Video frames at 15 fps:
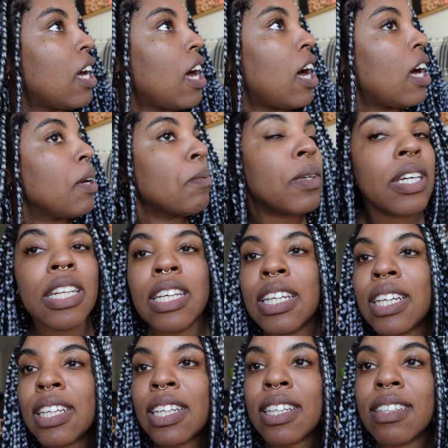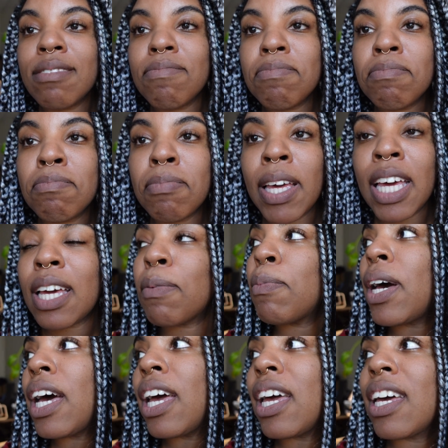I'm gonna make
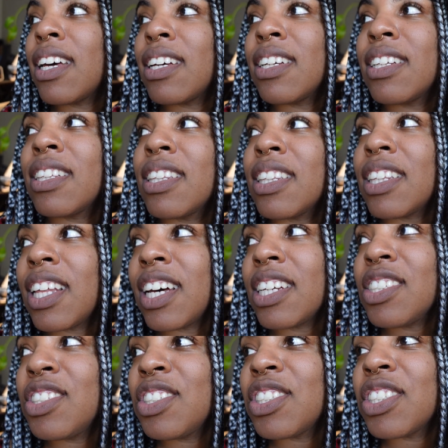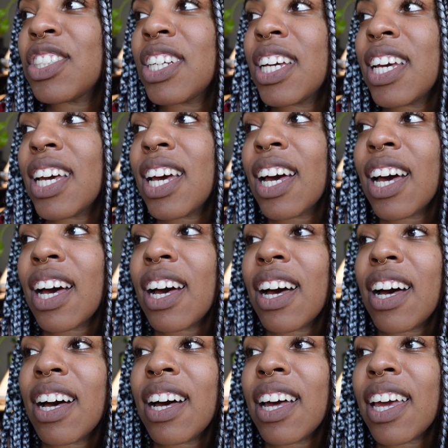my lunch
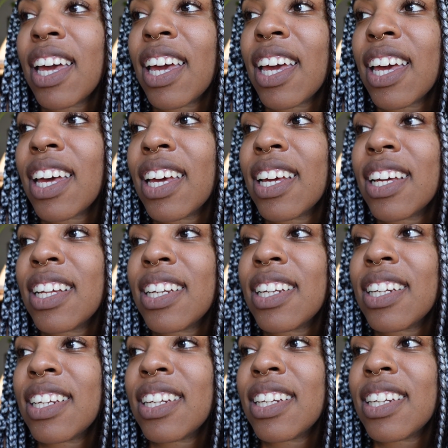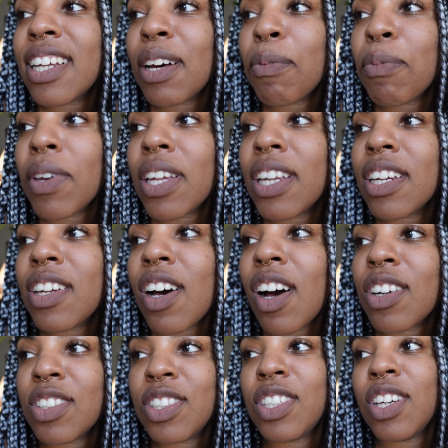and I'm gonna
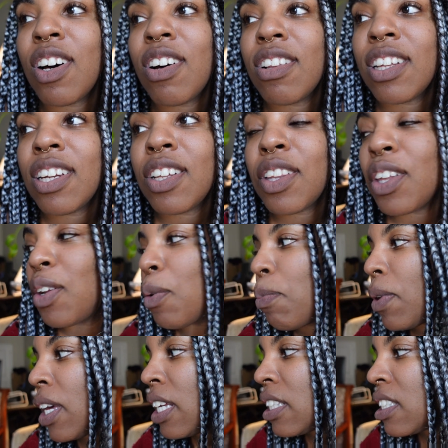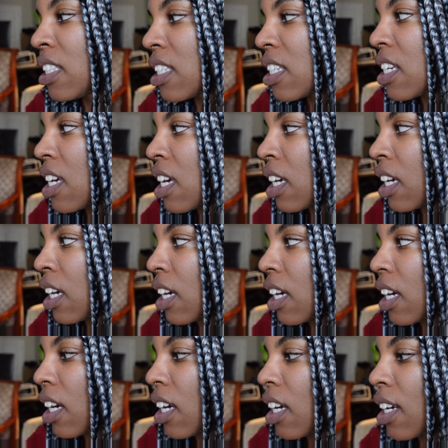talk to y'all in a little bit.
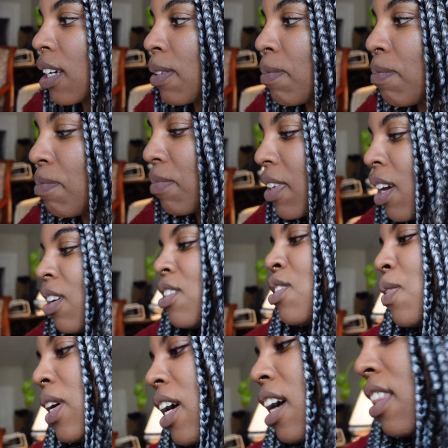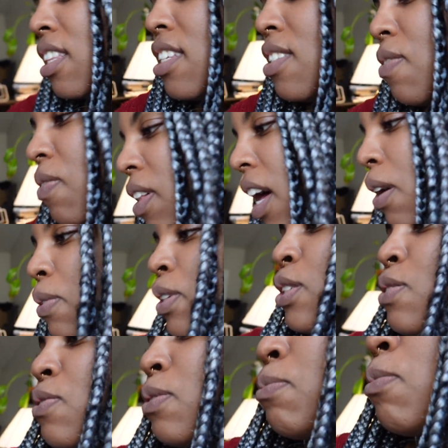Um, also, I got these
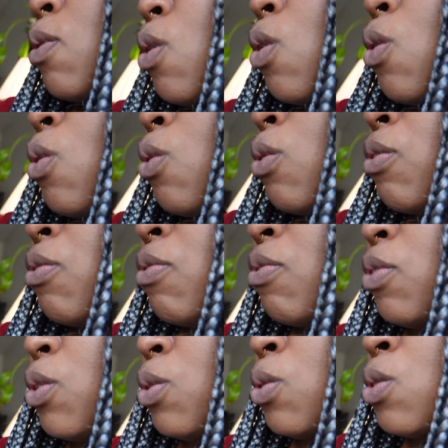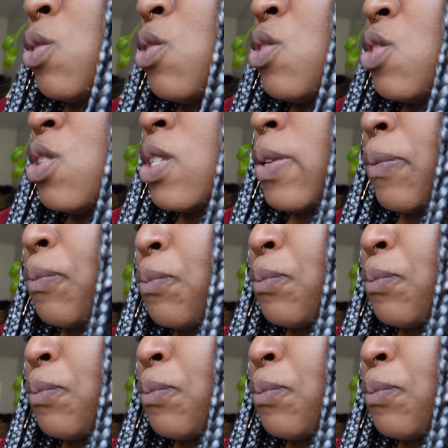flowers from Whole Foods